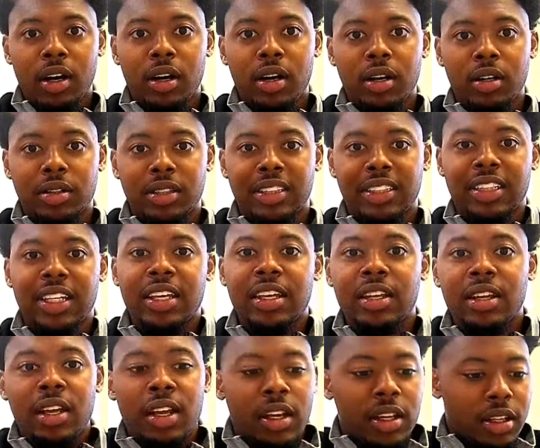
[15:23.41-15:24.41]
see
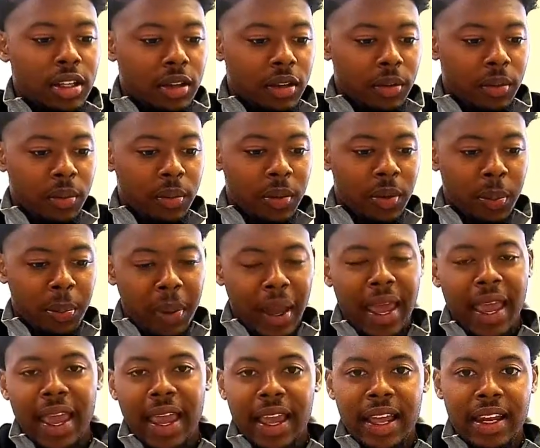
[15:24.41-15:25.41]
the
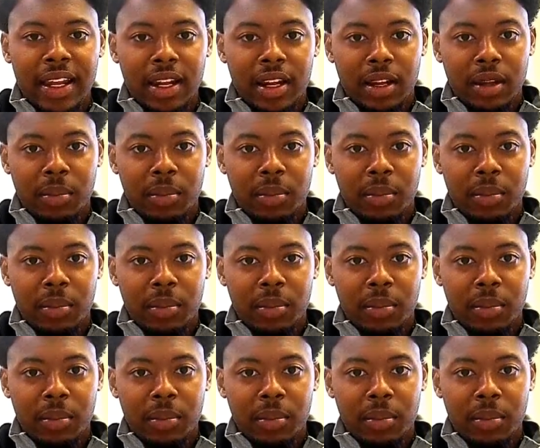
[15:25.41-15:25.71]
pain and